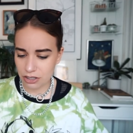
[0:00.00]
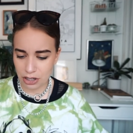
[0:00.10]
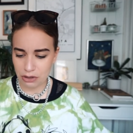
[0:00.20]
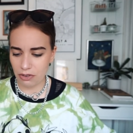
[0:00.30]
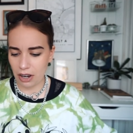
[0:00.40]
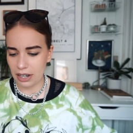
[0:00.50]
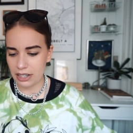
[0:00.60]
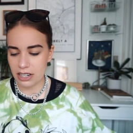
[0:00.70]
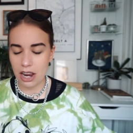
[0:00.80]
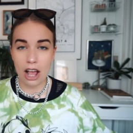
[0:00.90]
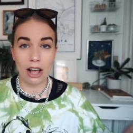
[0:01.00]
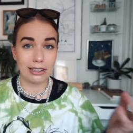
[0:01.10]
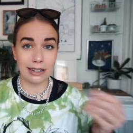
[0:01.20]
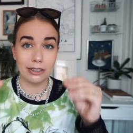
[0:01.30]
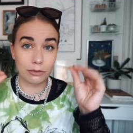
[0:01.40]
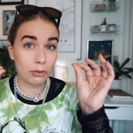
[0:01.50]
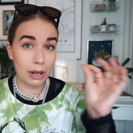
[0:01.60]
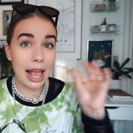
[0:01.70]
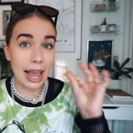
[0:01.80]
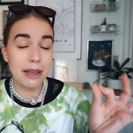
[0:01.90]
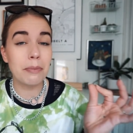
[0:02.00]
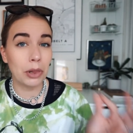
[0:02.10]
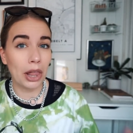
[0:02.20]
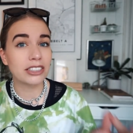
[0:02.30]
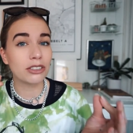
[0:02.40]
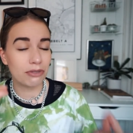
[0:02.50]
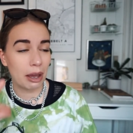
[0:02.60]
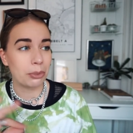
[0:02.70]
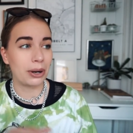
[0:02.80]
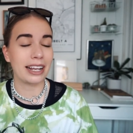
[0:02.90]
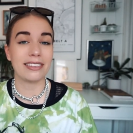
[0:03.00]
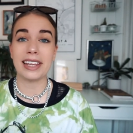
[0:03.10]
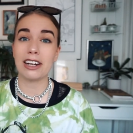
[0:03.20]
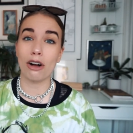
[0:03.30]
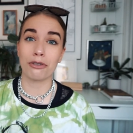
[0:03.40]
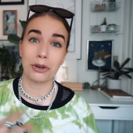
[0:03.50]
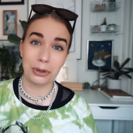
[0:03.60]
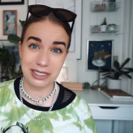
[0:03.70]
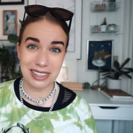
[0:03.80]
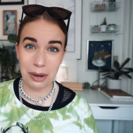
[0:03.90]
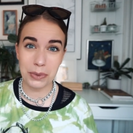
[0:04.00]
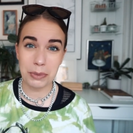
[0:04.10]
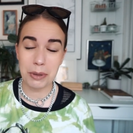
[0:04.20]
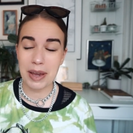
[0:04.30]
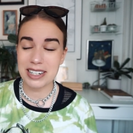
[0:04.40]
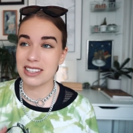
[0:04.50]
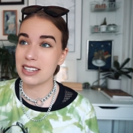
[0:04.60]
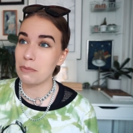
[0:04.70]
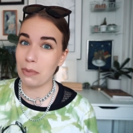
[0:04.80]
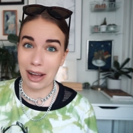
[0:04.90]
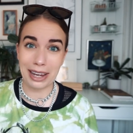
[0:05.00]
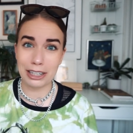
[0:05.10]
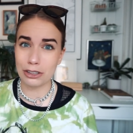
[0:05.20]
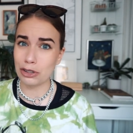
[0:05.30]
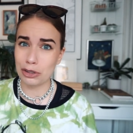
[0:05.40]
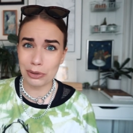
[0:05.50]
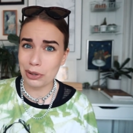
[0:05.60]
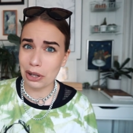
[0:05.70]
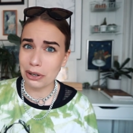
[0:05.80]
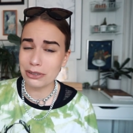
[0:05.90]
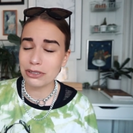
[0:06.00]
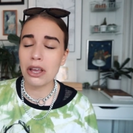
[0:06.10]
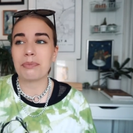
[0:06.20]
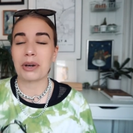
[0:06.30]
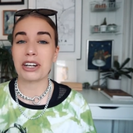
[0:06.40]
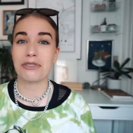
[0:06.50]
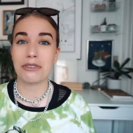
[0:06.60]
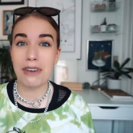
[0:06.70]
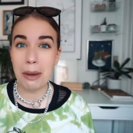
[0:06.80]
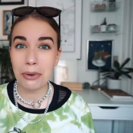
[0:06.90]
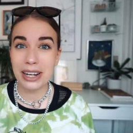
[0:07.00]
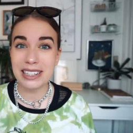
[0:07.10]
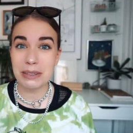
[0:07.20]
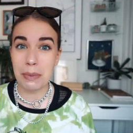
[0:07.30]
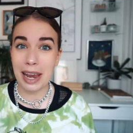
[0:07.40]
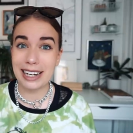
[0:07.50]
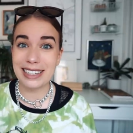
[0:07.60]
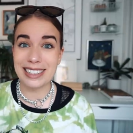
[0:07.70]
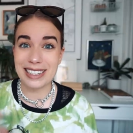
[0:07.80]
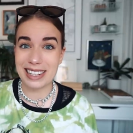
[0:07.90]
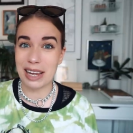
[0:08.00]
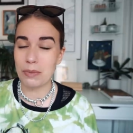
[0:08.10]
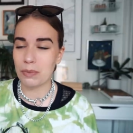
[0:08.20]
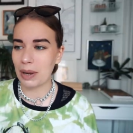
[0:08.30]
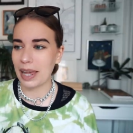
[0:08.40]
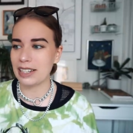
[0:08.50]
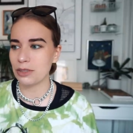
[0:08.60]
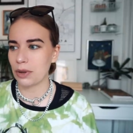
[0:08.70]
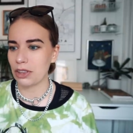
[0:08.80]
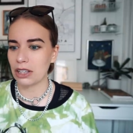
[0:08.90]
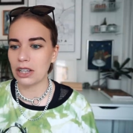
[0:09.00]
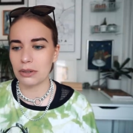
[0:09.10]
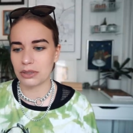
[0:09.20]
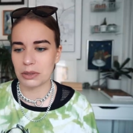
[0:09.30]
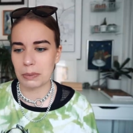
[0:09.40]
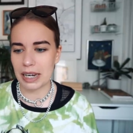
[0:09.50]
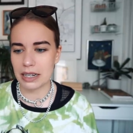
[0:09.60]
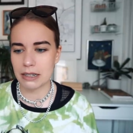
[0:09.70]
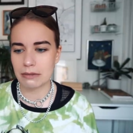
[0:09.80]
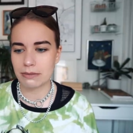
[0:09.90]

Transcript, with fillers: certified like A plus fabric and then of course that will be better than buying new clothes but if the fabric is made in the same place where the clothes is made